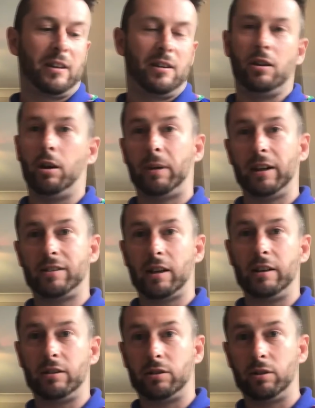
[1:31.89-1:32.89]
Not
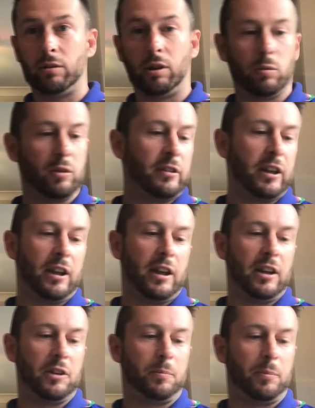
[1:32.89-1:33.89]
Balotelli, do not worry.
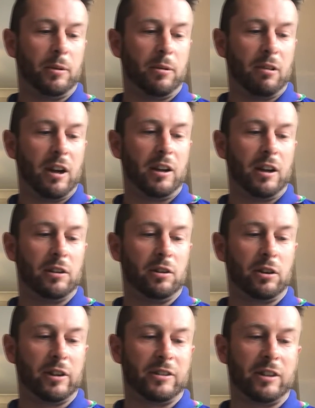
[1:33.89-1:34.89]
It's Barella and
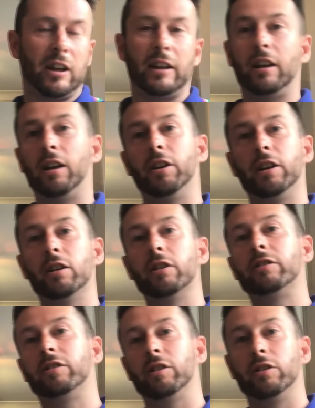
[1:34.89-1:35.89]
Locatelli are the
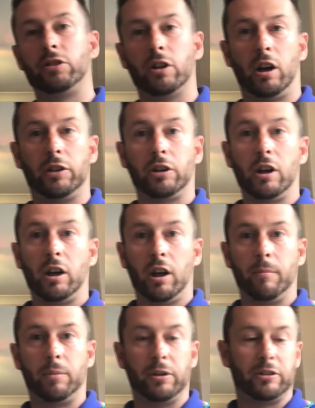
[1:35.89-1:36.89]
youngsters in charge
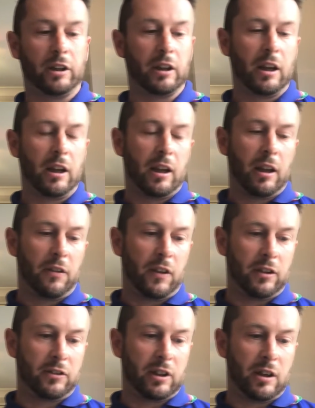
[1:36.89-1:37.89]
and pushing
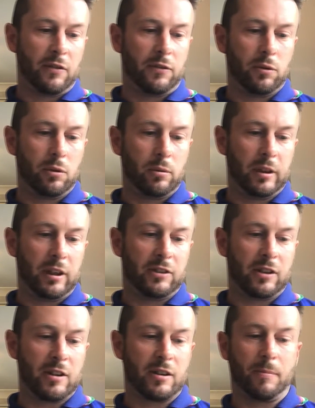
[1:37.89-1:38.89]
this team forward. It
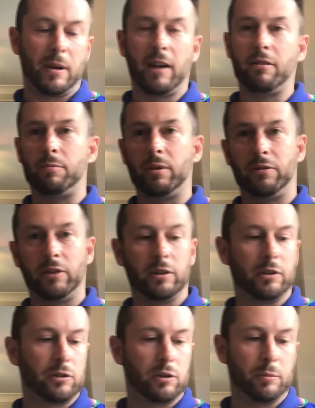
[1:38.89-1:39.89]
says the pair of
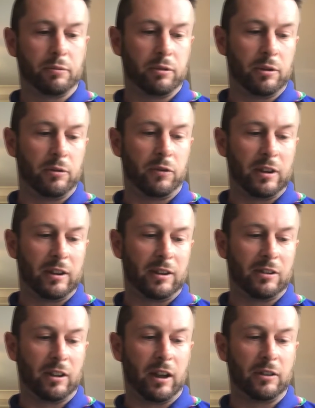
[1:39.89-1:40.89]
midfielders could prove
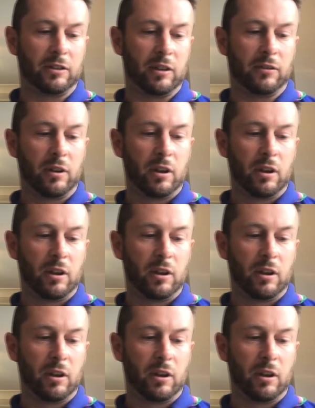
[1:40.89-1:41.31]
decisive.